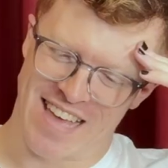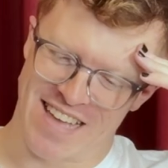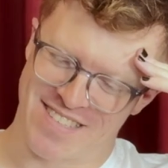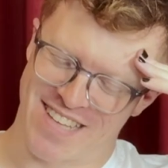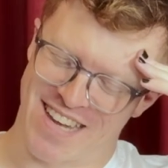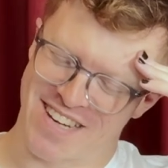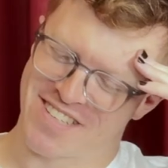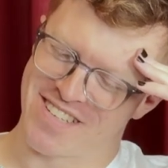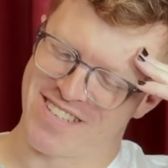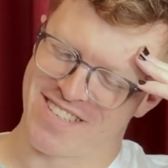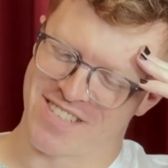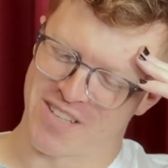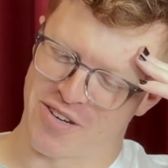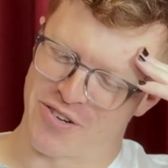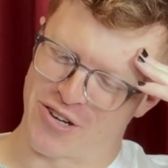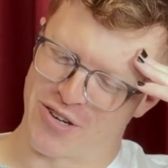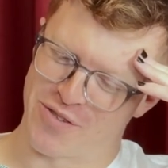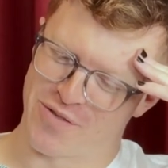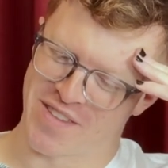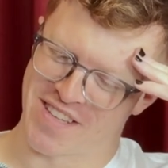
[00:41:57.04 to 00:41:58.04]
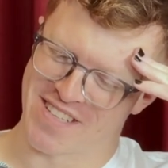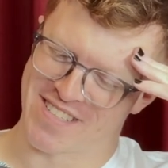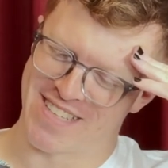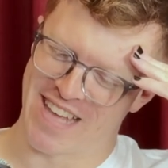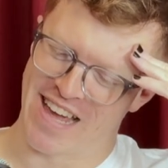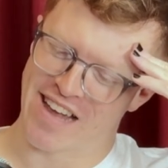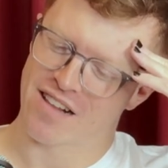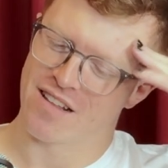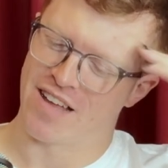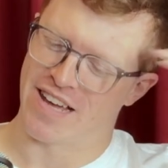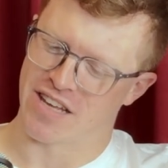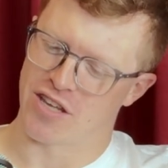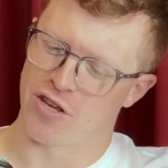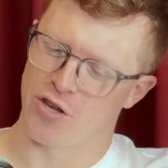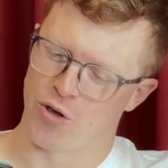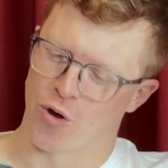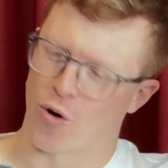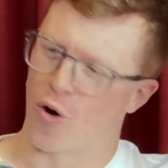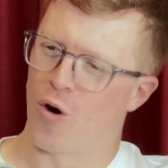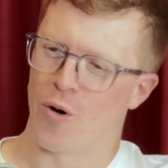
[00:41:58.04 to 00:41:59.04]
That's actually so good for this deck. Like,
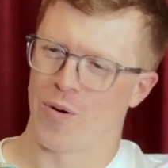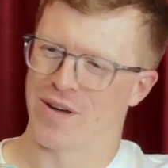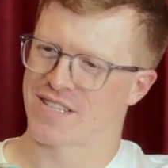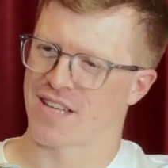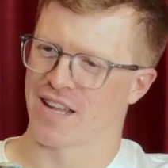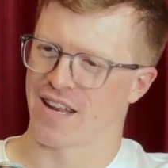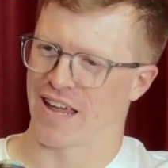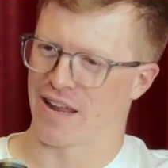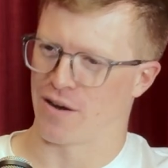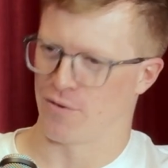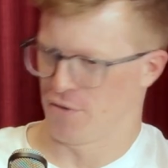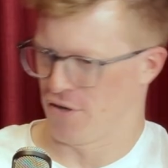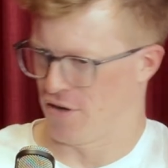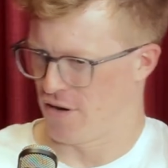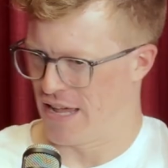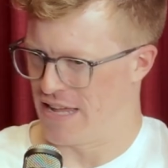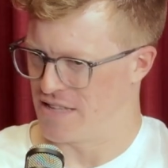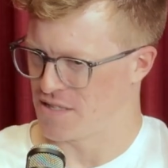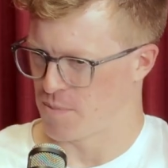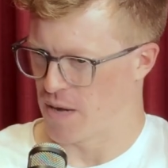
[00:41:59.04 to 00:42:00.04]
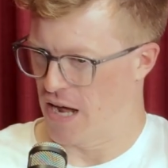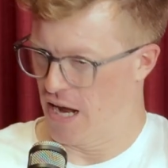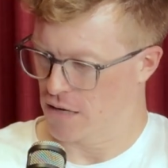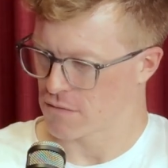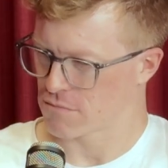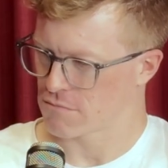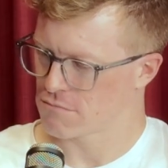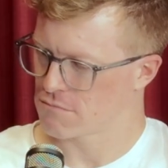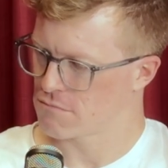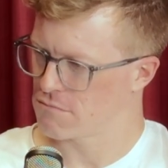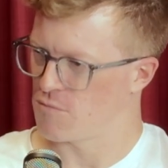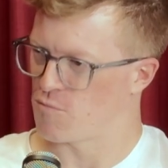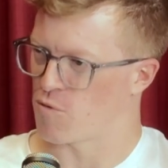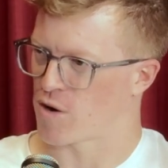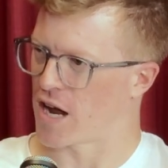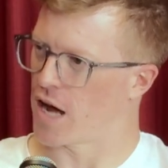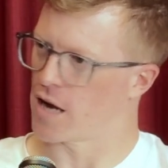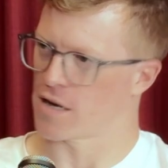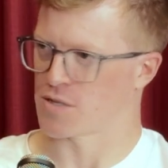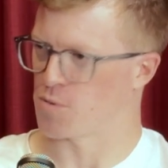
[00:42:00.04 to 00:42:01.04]
you're always going to get all your lands back,
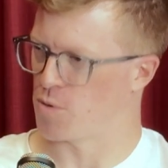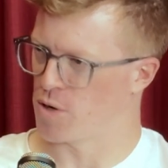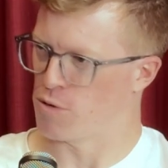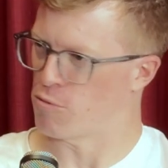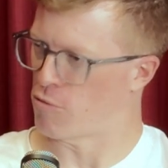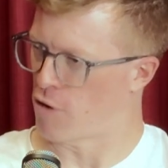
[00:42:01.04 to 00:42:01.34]
regardless of what you